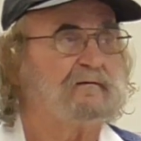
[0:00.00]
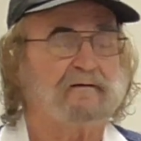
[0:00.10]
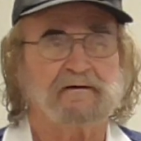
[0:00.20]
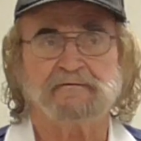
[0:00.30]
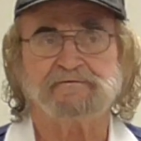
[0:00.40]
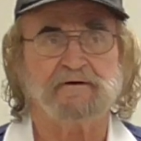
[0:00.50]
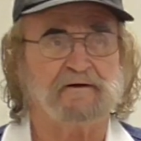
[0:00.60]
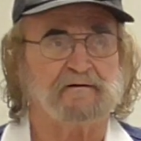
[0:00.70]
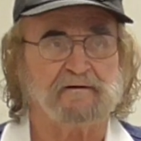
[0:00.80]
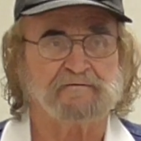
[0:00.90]
like I
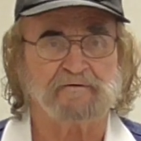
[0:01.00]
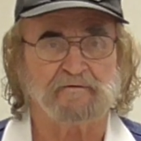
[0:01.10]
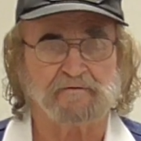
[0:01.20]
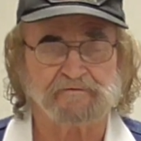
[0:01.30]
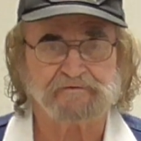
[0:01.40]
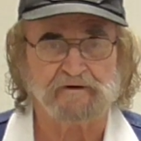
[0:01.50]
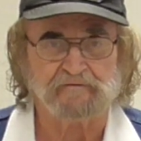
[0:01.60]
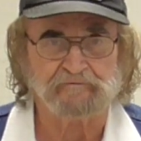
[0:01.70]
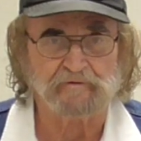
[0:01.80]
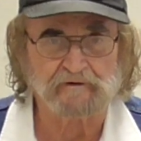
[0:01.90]
said, it's going to
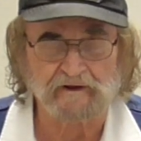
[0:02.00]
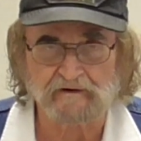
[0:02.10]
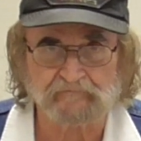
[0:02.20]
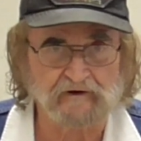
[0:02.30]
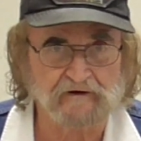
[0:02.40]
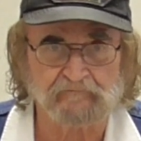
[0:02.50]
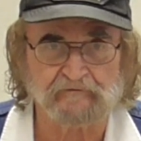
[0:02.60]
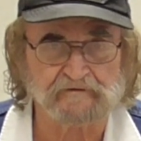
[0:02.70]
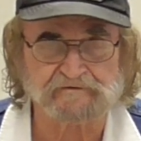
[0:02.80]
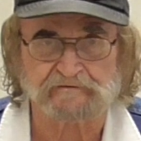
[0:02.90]
save you a lot of
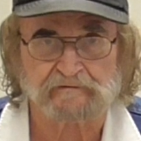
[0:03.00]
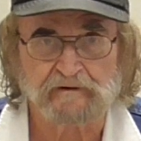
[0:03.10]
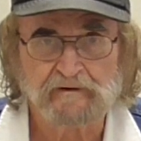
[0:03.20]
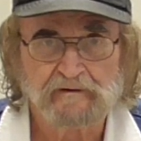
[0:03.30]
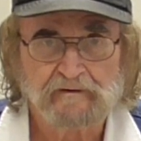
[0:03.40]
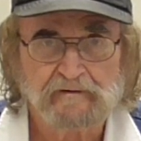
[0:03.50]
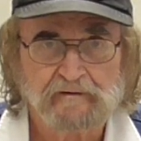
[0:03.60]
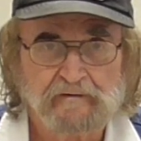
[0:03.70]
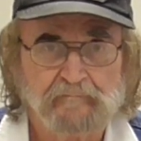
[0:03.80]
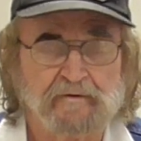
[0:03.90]
aggravation.
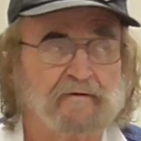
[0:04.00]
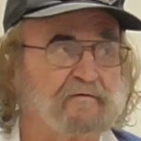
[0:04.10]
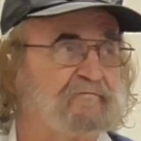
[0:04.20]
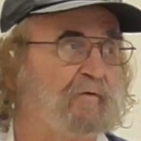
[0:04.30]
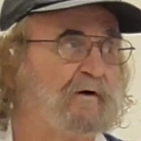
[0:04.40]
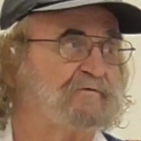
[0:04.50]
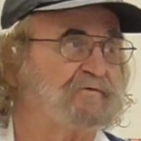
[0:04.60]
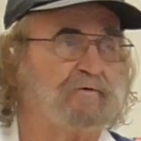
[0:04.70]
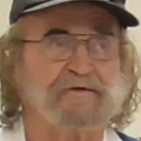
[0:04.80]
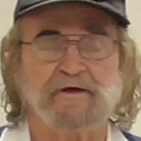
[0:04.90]
Because before I
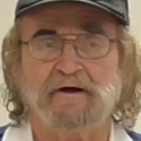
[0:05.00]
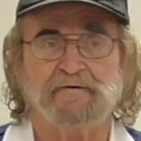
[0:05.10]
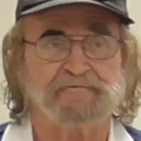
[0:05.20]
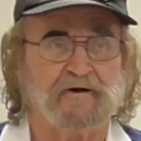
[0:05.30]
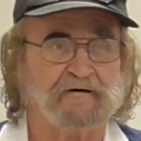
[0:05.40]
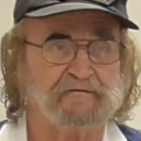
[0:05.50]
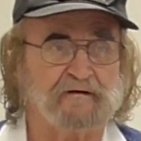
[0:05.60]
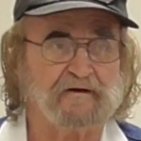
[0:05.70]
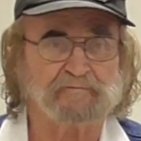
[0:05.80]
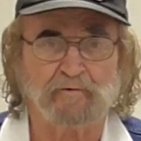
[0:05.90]
started contracting,
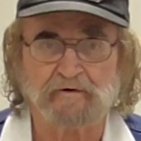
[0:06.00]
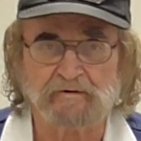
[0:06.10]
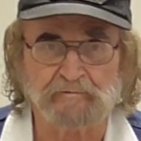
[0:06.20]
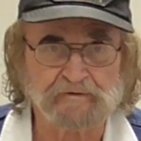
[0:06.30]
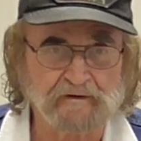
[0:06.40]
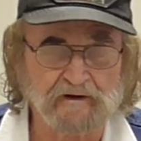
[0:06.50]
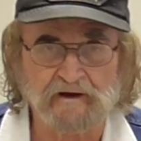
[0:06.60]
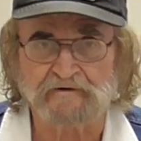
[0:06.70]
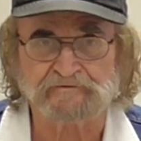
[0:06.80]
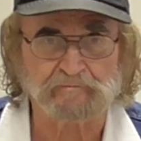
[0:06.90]
I was working with
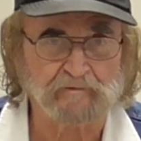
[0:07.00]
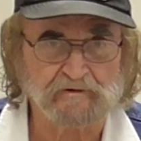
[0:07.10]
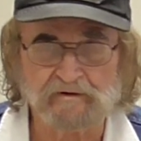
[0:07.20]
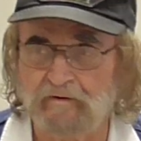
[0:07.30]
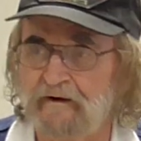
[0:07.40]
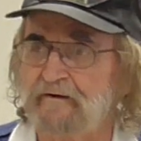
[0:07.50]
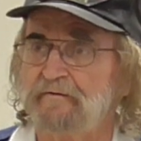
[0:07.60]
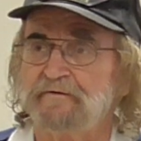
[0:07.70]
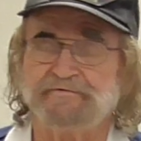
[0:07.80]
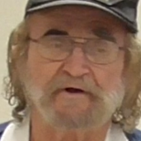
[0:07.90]
guys and we'd go out
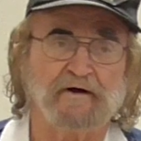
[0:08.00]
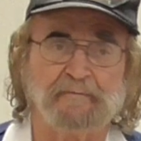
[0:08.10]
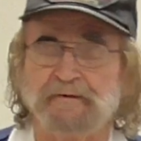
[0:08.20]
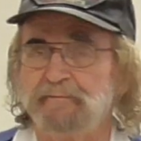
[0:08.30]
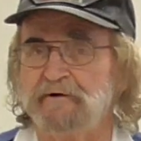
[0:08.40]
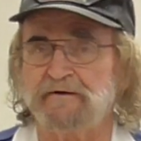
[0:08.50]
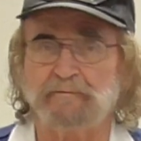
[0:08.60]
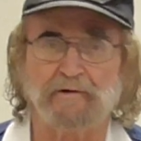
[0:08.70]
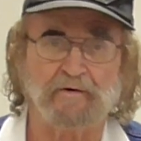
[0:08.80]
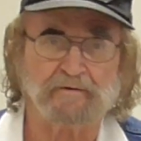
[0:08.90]
on a job, they'd bring the
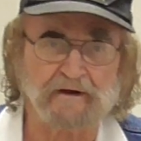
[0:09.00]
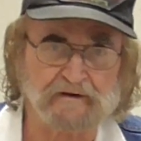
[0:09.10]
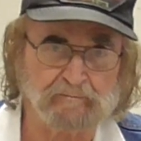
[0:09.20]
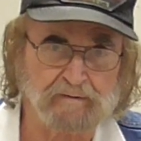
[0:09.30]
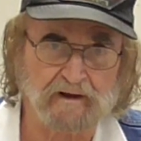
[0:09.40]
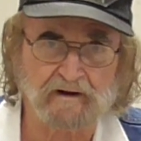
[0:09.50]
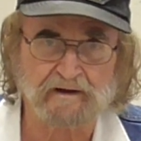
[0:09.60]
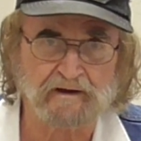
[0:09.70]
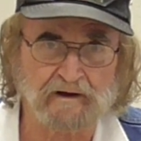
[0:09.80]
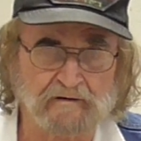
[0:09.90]
wrong kind of
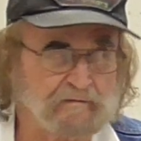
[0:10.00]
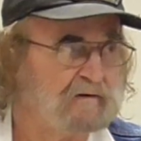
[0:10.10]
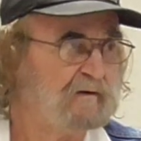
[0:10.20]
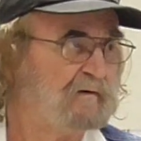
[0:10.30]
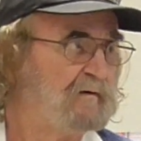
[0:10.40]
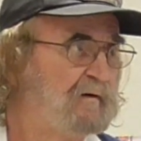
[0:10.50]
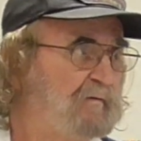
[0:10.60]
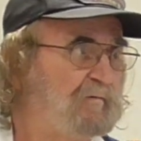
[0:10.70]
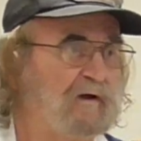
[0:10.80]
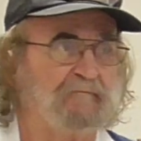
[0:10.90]
block out.
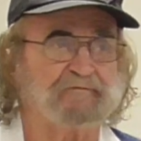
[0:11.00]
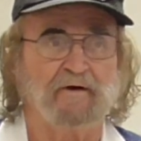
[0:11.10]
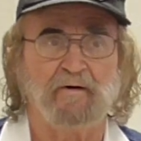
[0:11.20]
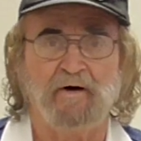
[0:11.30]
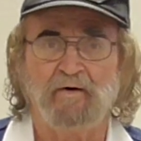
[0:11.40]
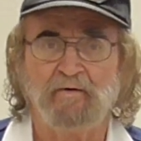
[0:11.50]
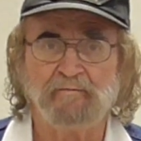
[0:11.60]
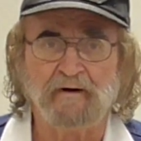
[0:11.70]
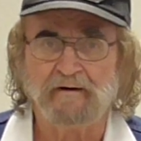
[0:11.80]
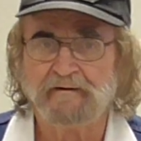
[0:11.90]
We have to go
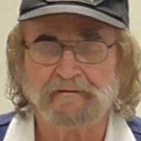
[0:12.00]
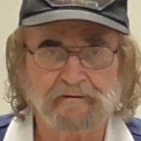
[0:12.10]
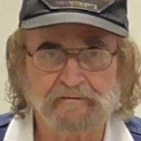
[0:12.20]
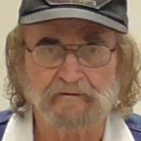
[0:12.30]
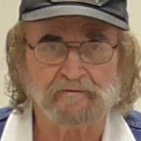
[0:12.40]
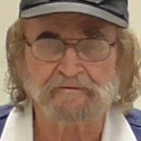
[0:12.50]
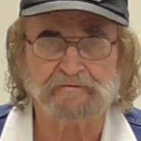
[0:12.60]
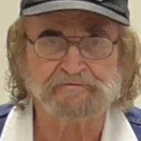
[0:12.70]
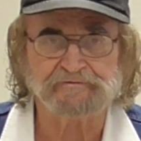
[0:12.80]
home. There's